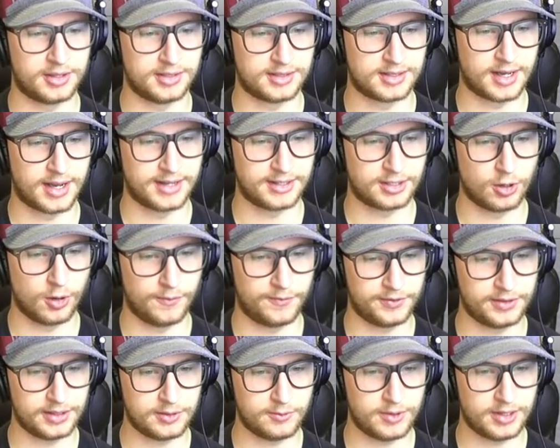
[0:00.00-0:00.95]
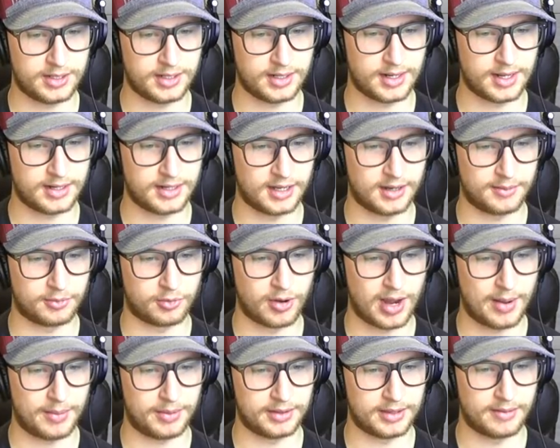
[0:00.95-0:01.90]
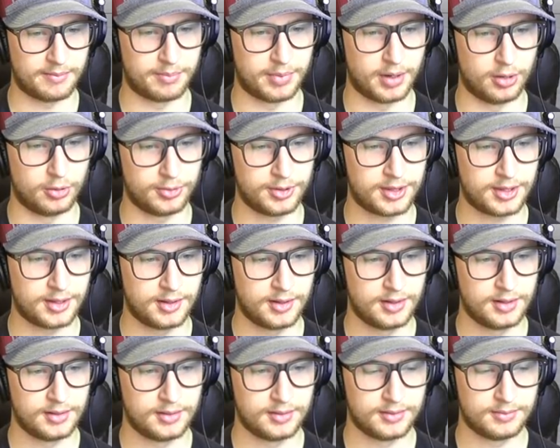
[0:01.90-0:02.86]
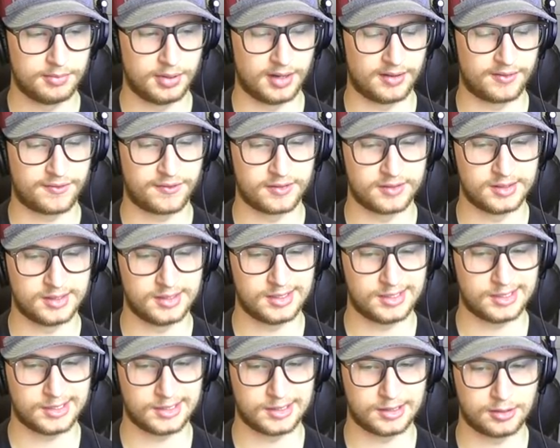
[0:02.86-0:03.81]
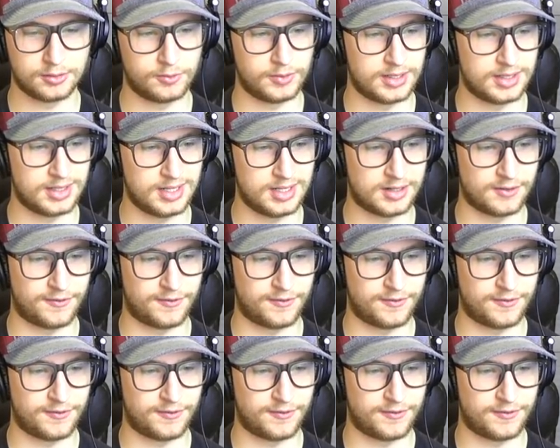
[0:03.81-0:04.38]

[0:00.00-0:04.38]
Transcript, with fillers: of these guys. Hopefully we can end up grabbing them both. But for now, we need